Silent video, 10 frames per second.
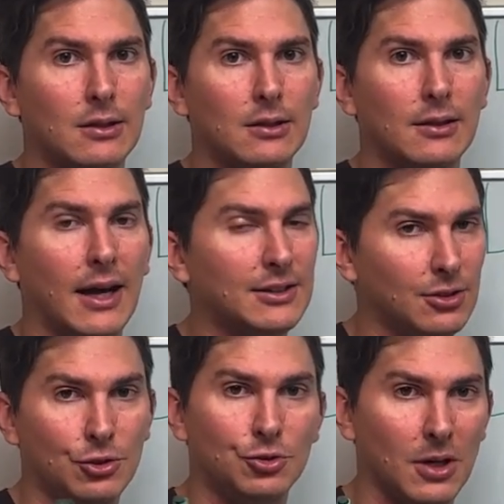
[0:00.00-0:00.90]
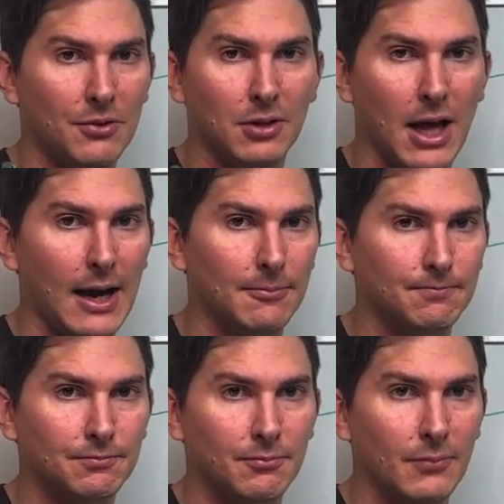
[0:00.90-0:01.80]
that's a huge red flag.
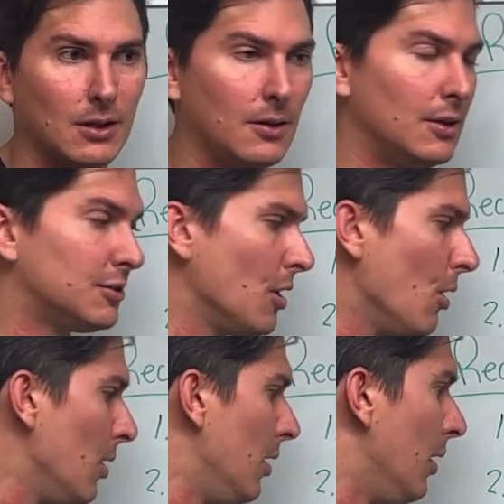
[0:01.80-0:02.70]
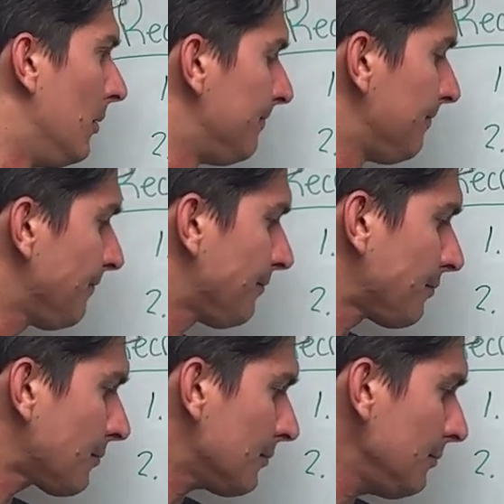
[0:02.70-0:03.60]
So,
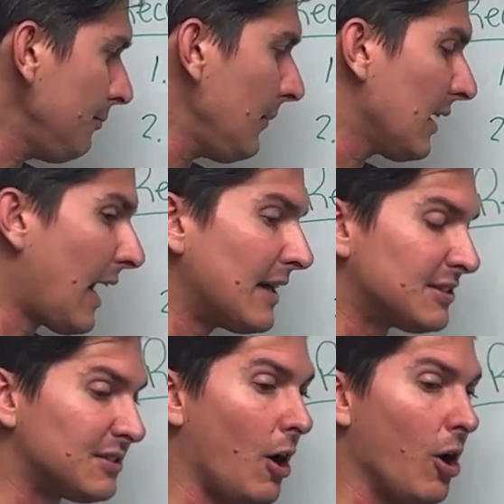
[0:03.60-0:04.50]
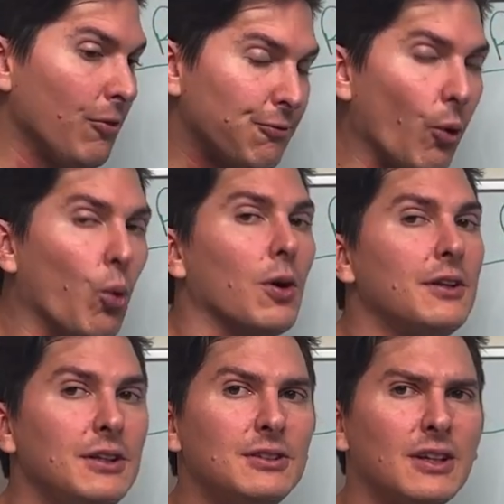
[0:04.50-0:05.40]
guys, all 4 of
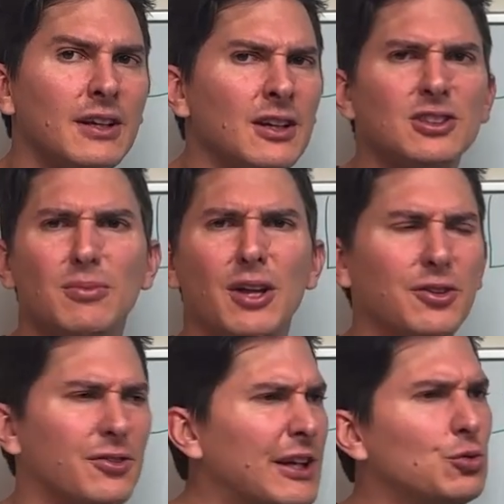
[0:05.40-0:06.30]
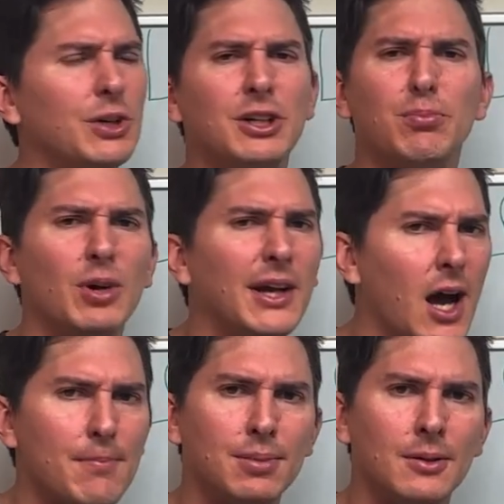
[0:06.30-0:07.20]
these, and there's some other things we could bring
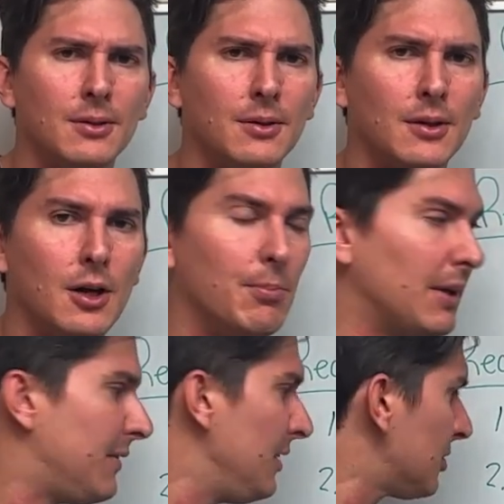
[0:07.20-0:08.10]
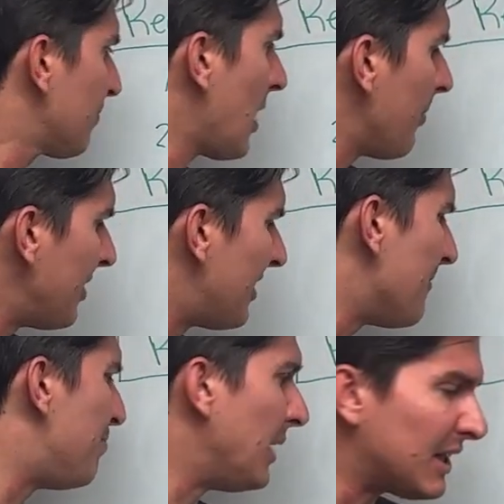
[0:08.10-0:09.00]
up, but these are probably the
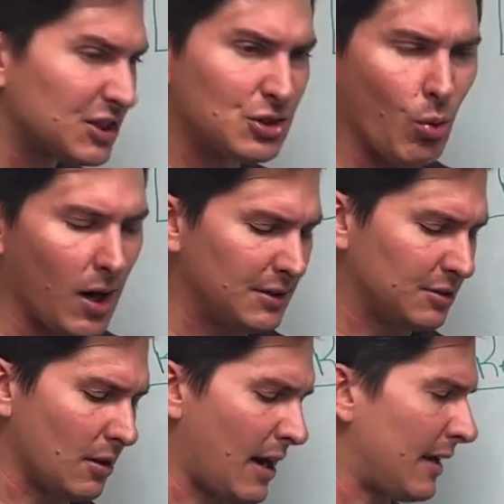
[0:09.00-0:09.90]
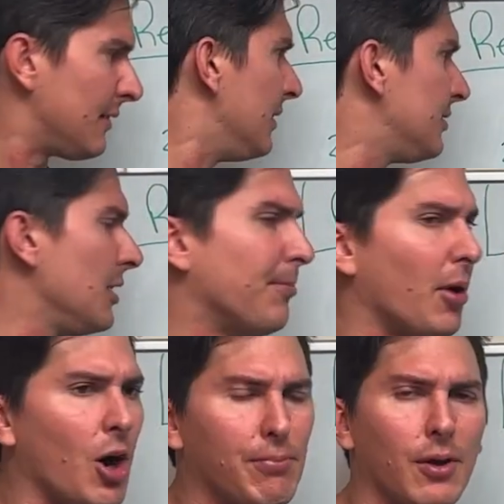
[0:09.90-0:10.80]
biggest ones. All right, is he a
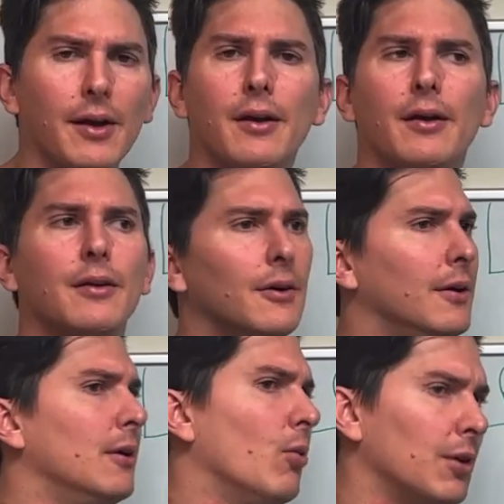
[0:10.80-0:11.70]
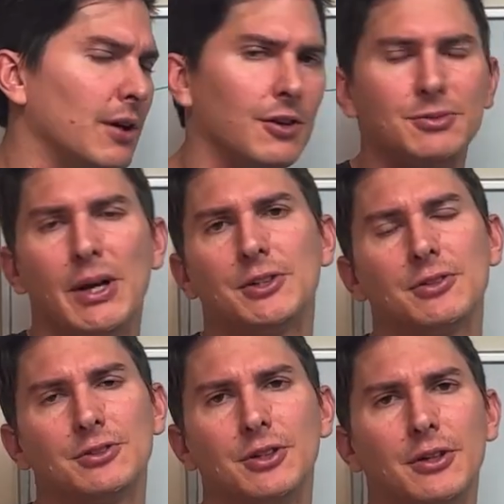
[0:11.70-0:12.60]
ball player? Or is
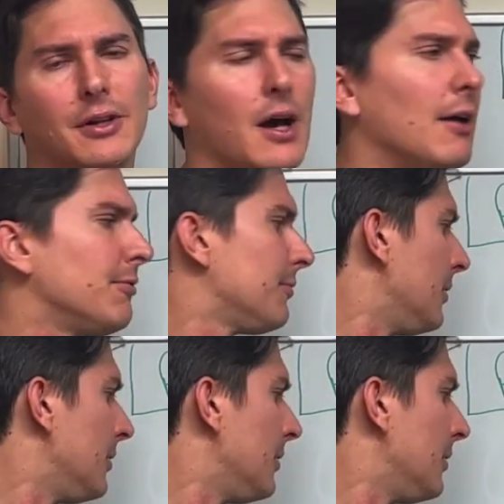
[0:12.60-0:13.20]
metrics good enough?